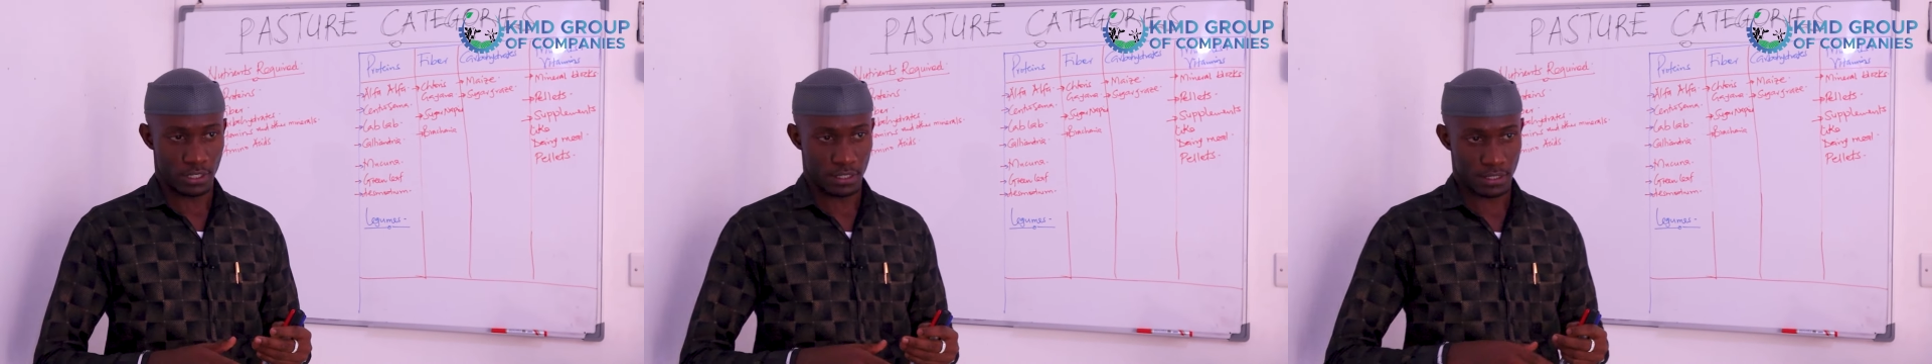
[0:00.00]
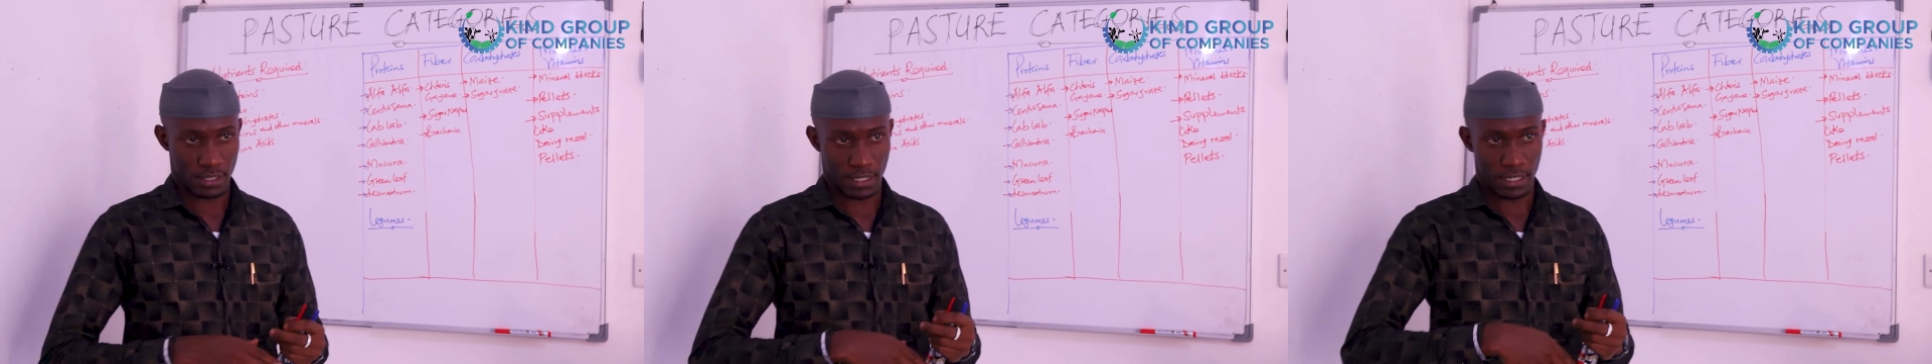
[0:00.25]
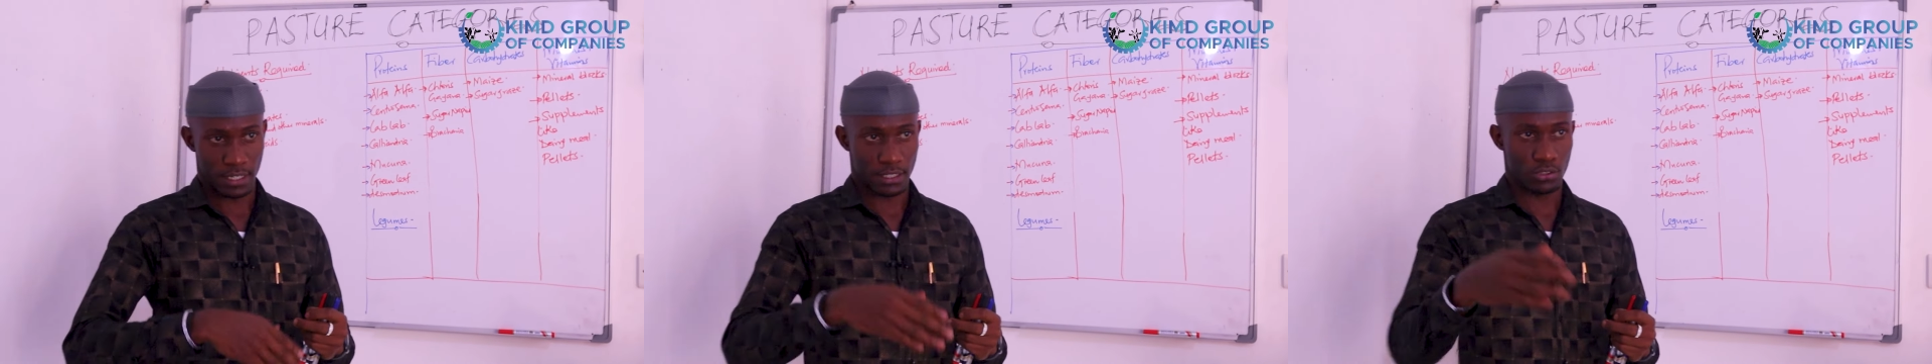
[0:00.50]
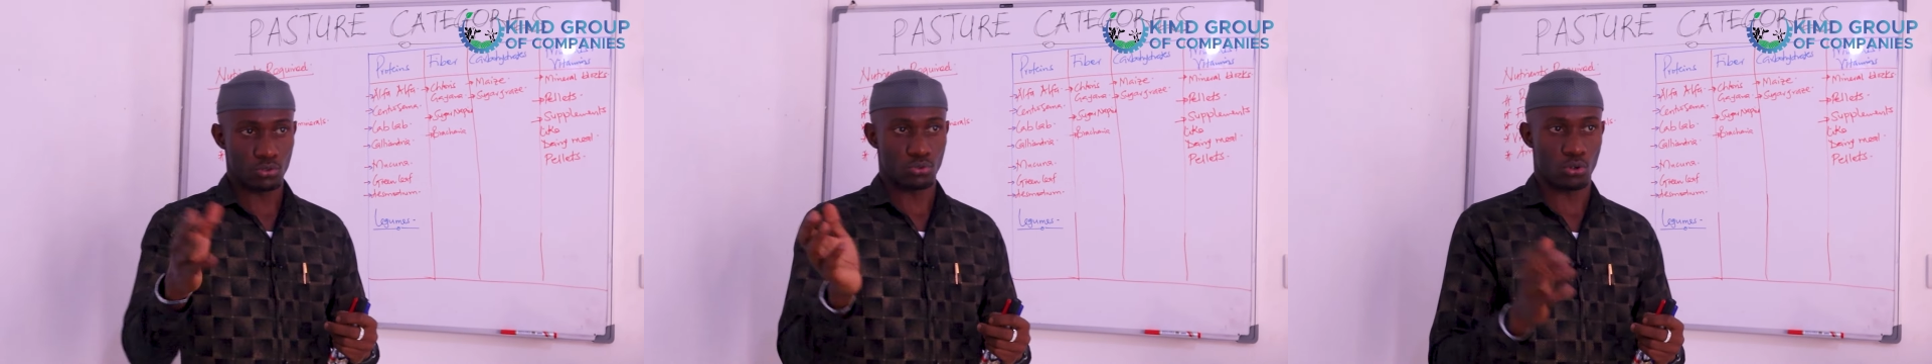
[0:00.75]
is
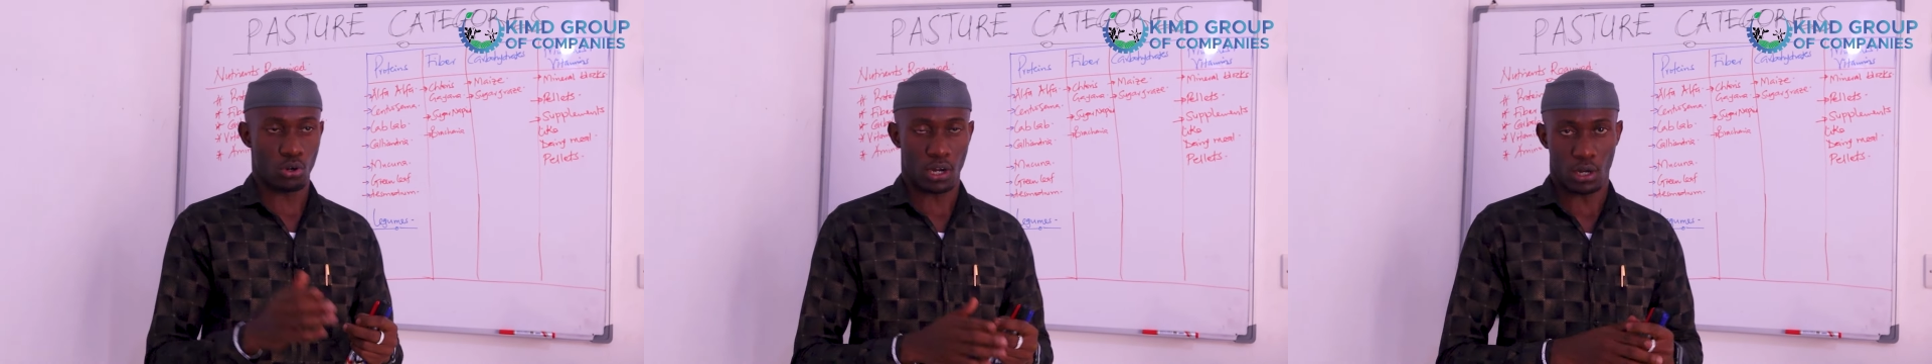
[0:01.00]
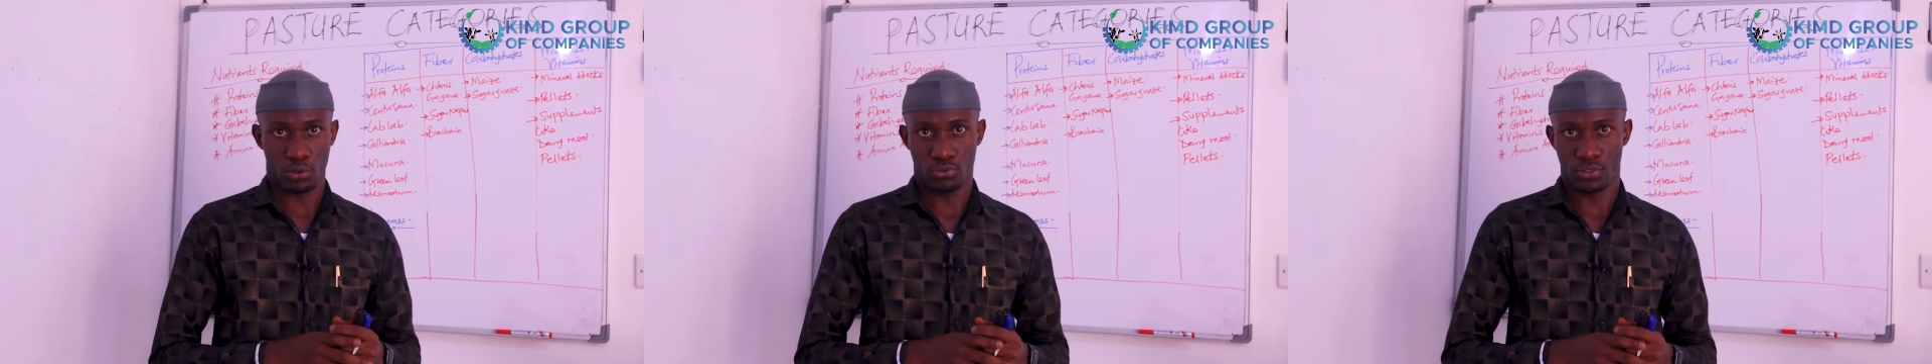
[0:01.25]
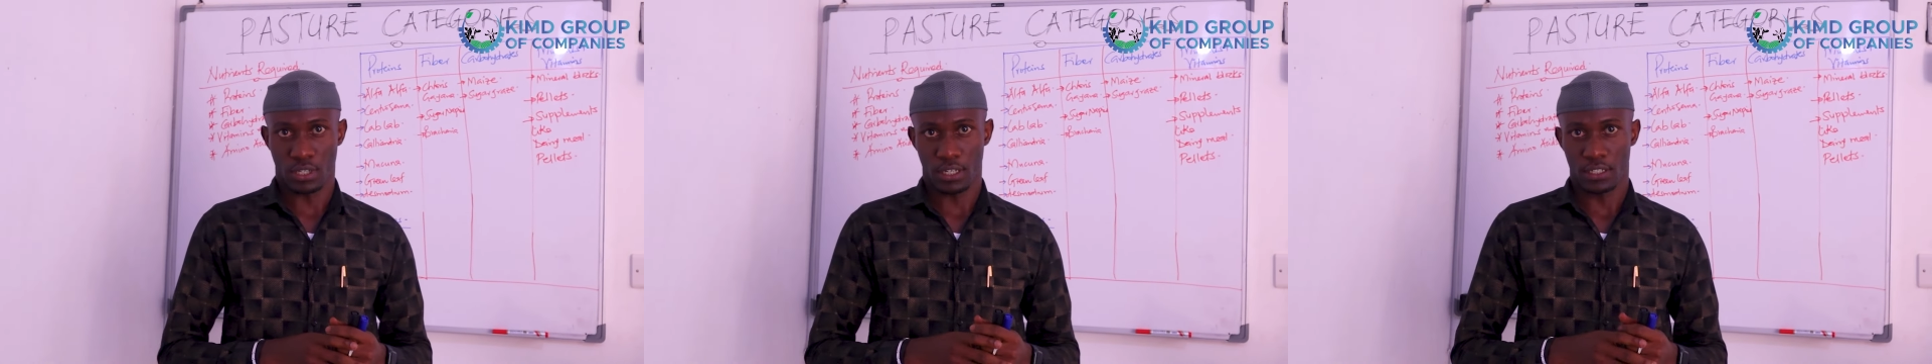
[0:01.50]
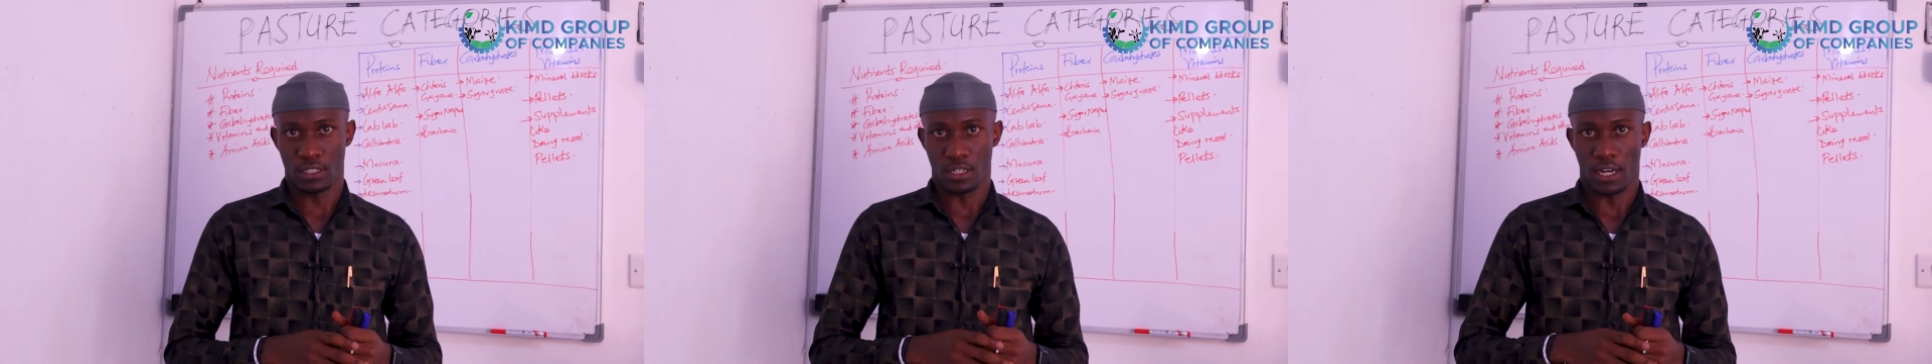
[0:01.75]
led to go
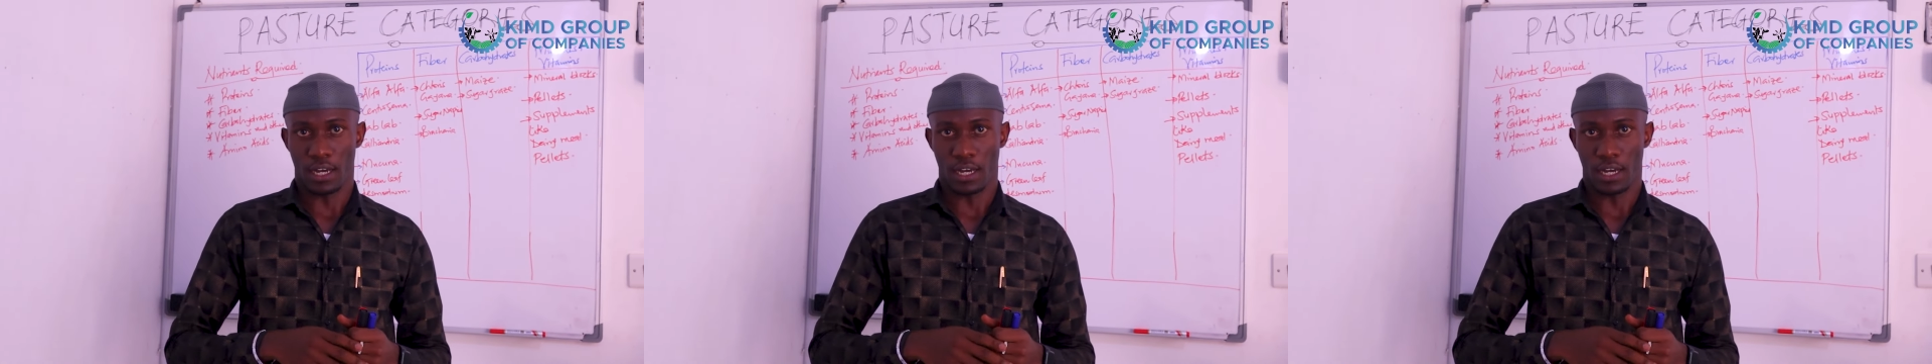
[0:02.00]
outside